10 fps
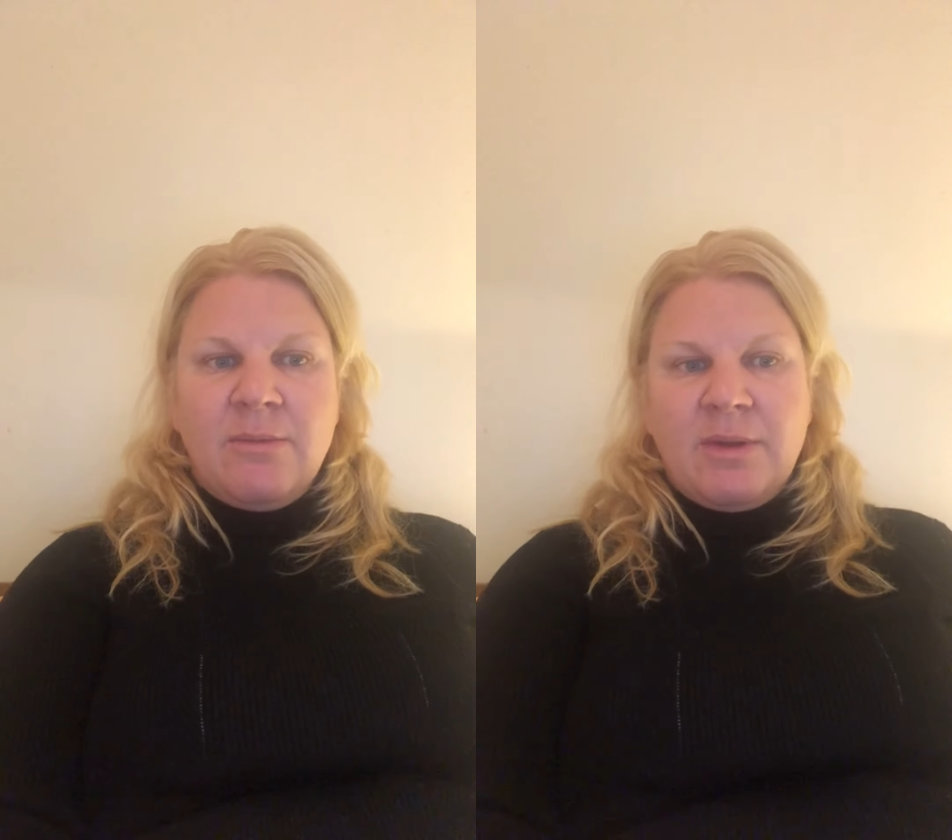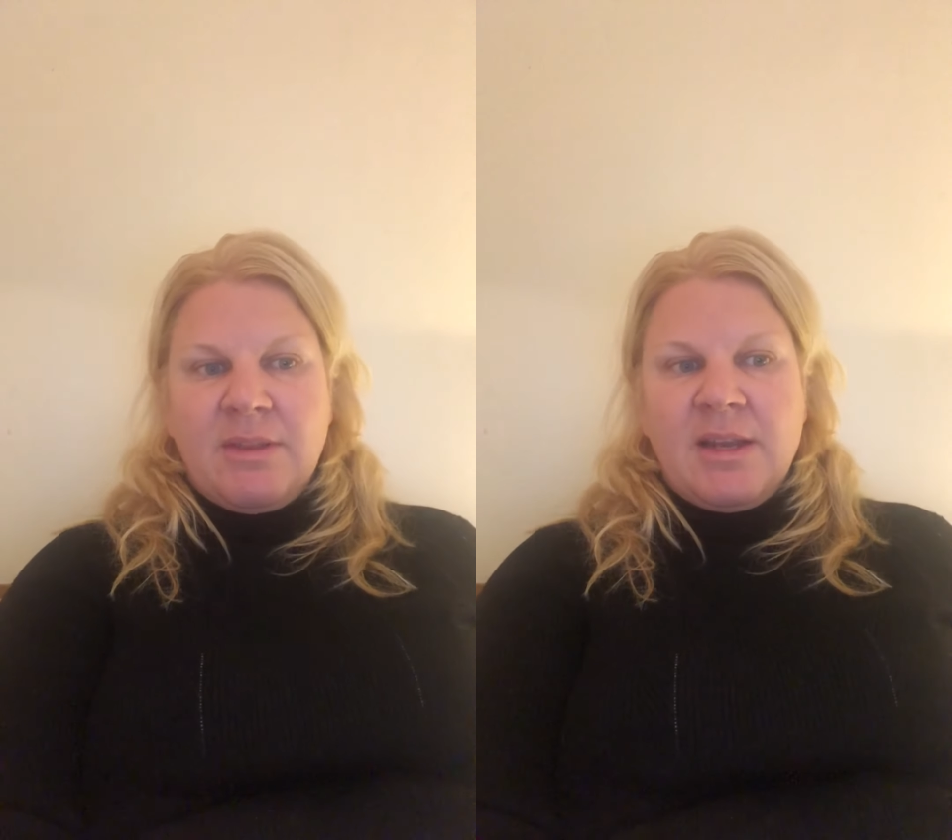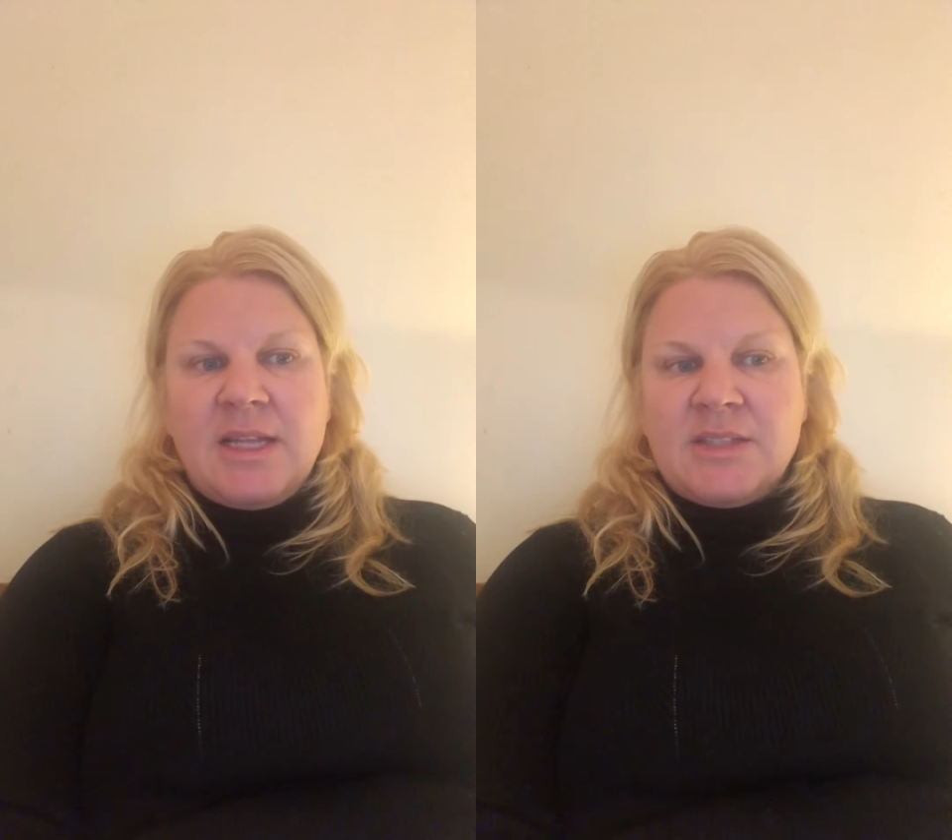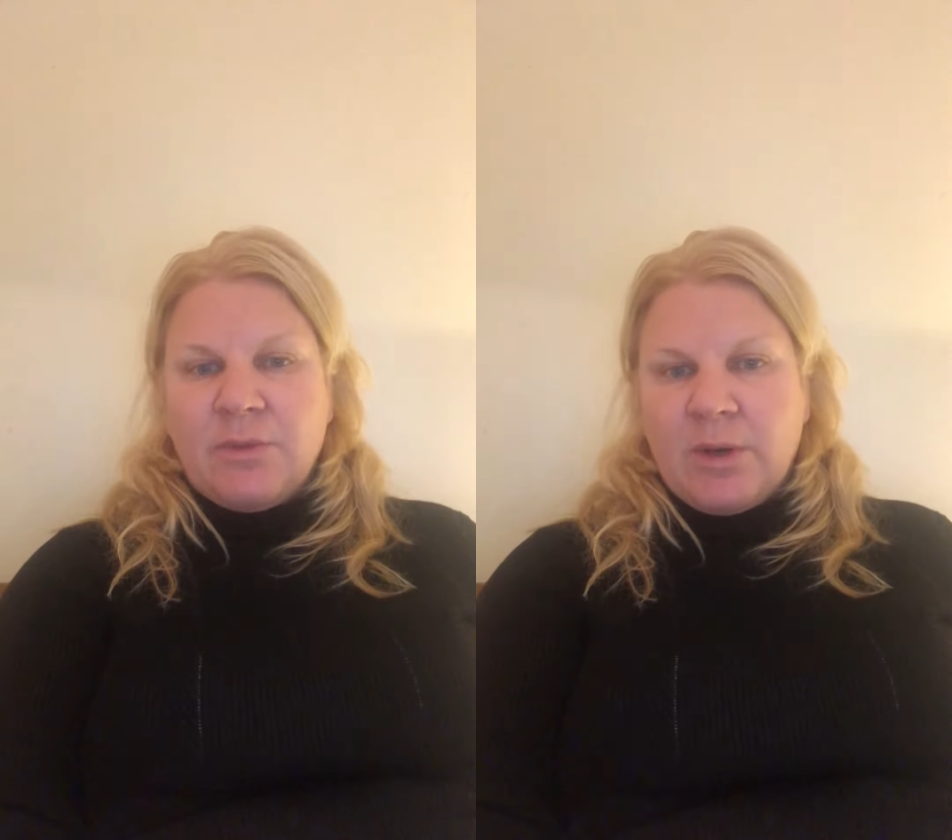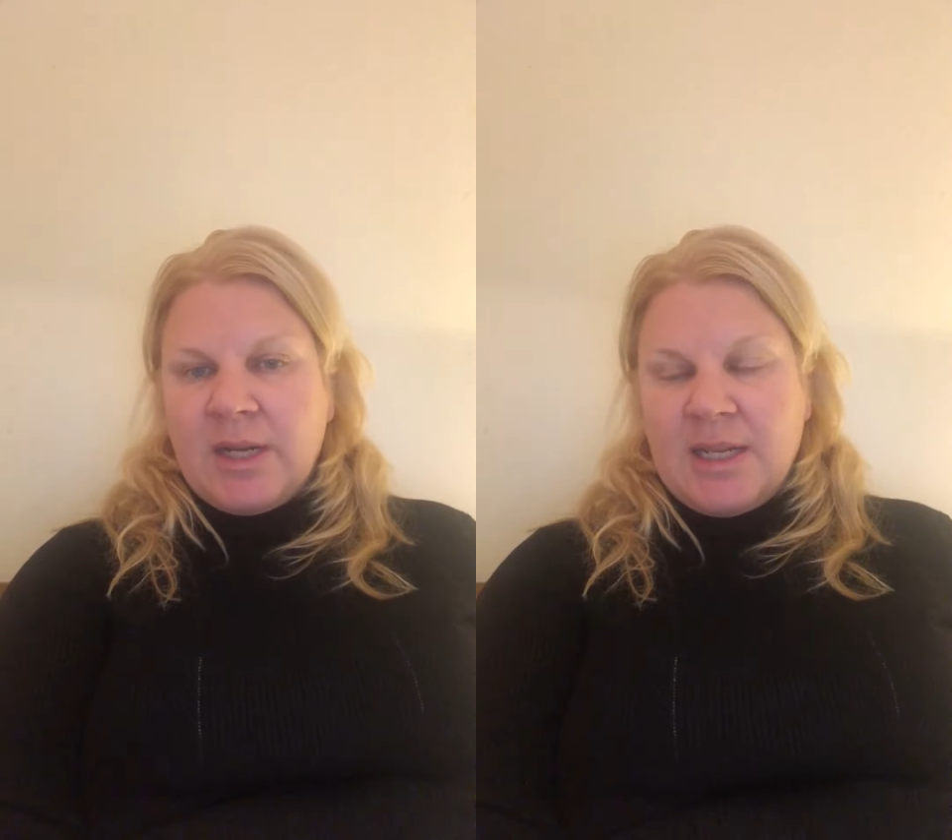with the needs of
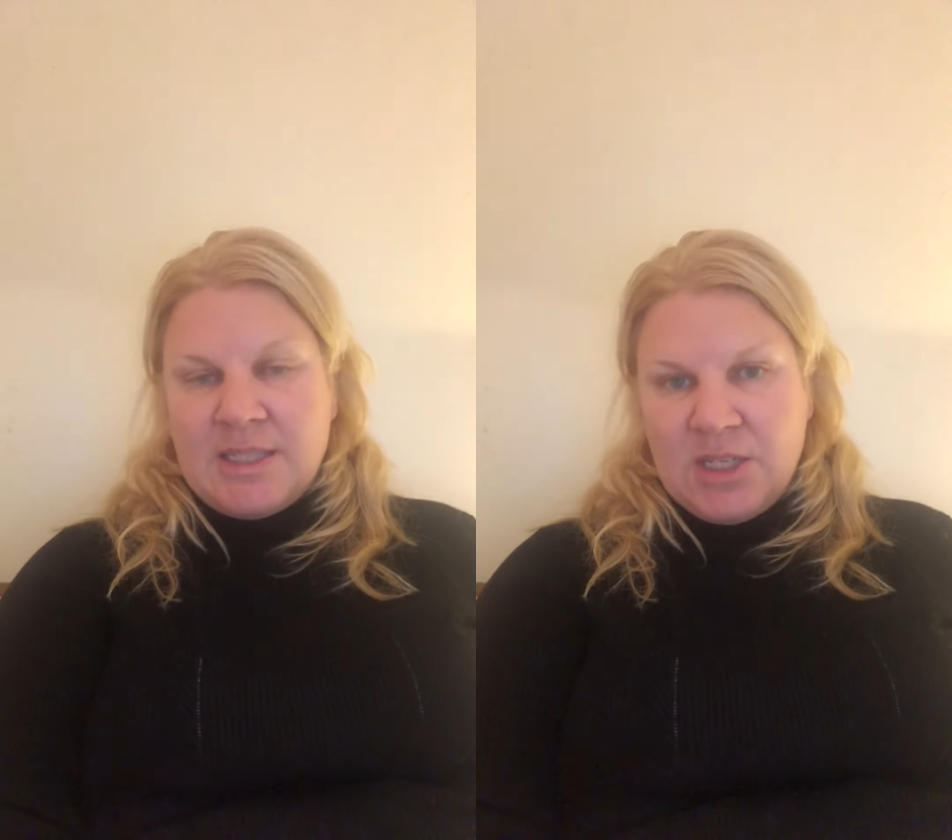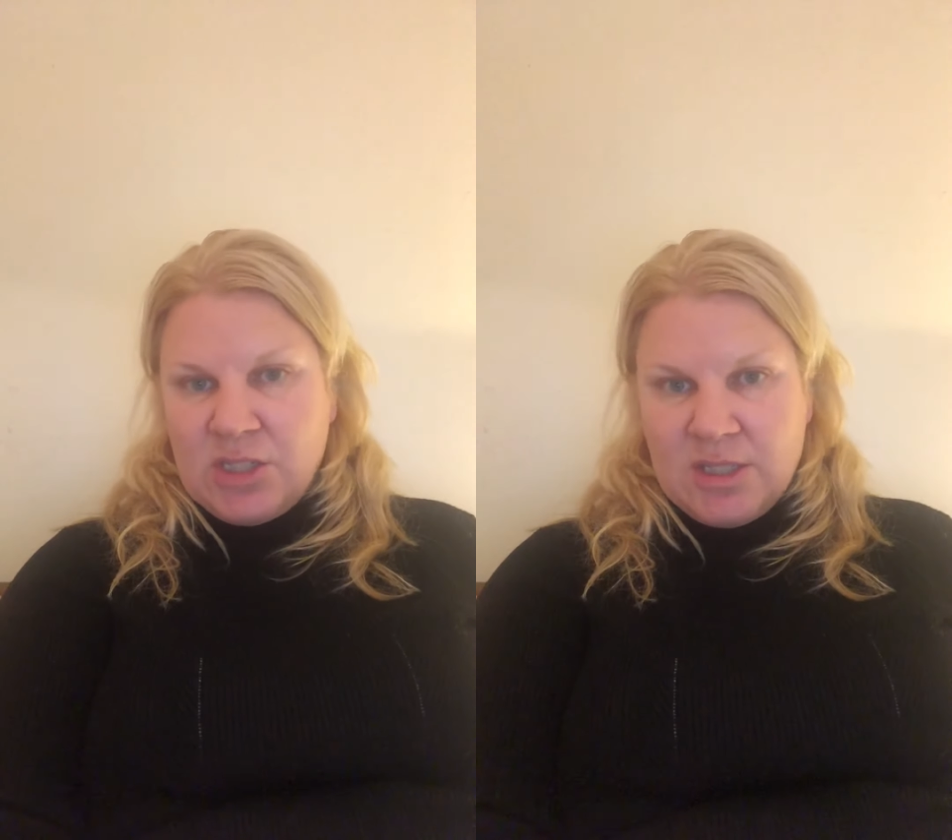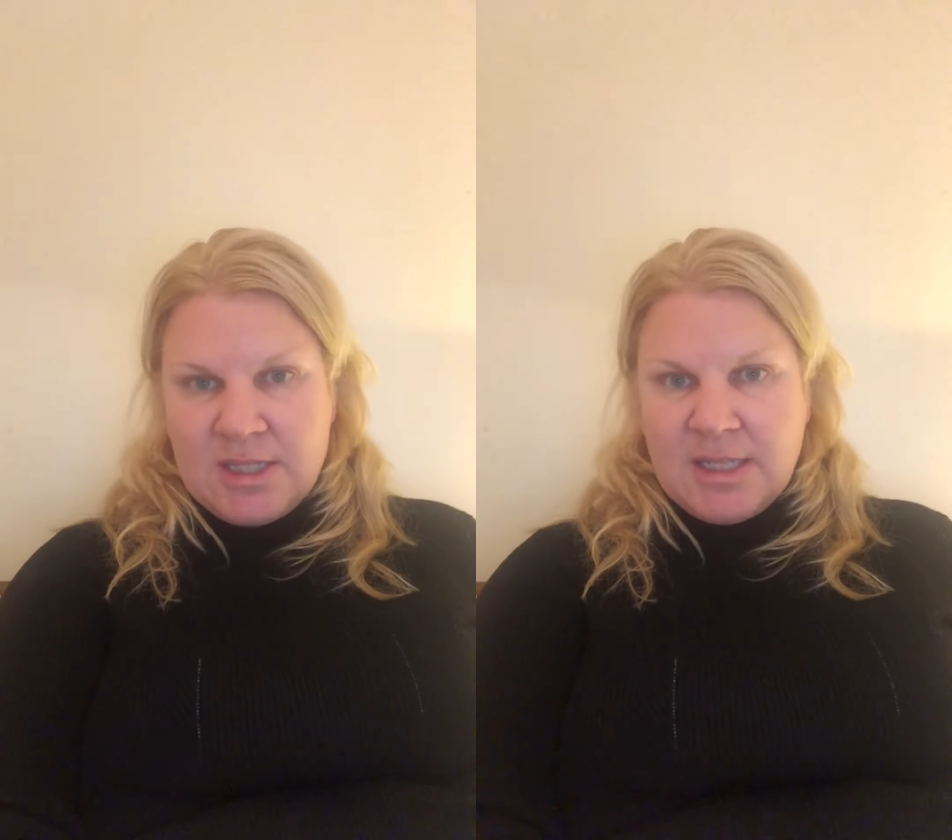organizations